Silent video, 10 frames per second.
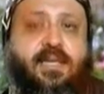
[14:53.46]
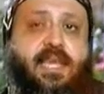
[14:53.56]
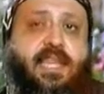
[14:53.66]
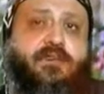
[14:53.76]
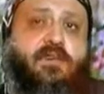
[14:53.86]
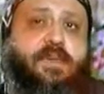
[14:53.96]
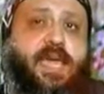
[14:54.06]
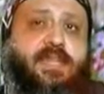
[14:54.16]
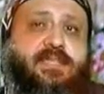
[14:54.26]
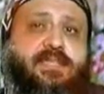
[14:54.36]
Then he
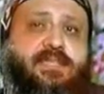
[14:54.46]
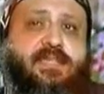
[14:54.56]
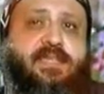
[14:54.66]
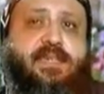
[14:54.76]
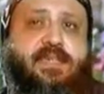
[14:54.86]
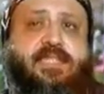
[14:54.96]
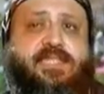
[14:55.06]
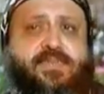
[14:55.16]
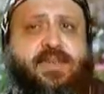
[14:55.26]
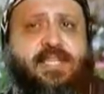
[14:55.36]
repeats
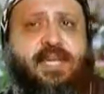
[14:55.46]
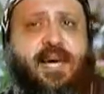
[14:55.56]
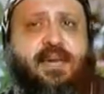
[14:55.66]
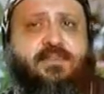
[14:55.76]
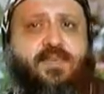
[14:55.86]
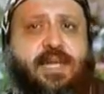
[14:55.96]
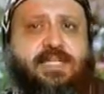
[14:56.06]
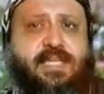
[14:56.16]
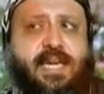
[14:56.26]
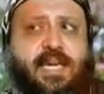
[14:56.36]
this three times while
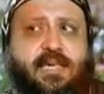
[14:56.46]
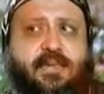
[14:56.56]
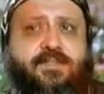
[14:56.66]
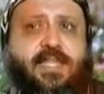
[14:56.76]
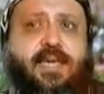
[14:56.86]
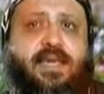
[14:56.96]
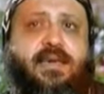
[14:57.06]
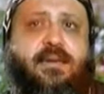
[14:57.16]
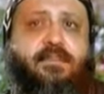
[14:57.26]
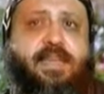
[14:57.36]
saying,
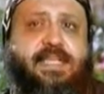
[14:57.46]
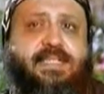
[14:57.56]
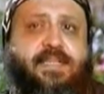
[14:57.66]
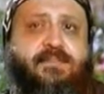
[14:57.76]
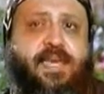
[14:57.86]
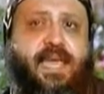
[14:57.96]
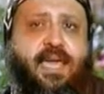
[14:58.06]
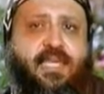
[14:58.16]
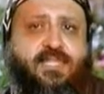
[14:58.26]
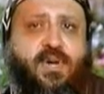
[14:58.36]
Blessed be
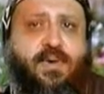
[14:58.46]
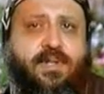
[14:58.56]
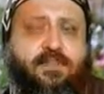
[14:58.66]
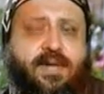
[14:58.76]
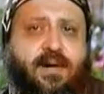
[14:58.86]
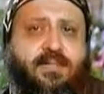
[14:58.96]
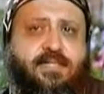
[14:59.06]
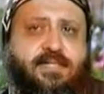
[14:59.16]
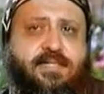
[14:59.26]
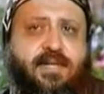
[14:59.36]
his only
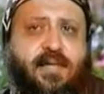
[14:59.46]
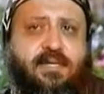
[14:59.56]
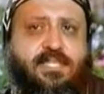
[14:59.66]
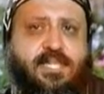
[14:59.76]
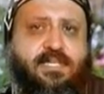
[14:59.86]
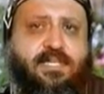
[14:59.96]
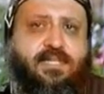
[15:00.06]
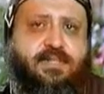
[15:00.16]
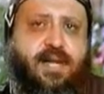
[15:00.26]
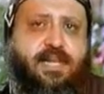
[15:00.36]
begotten Son,
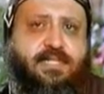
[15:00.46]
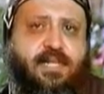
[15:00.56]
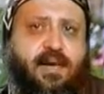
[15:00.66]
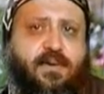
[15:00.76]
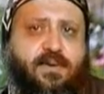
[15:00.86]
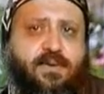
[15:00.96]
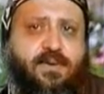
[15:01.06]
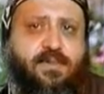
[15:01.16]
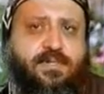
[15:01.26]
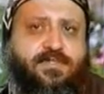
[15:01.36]
Jesus Christ our
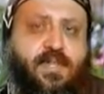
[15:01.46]
Lord.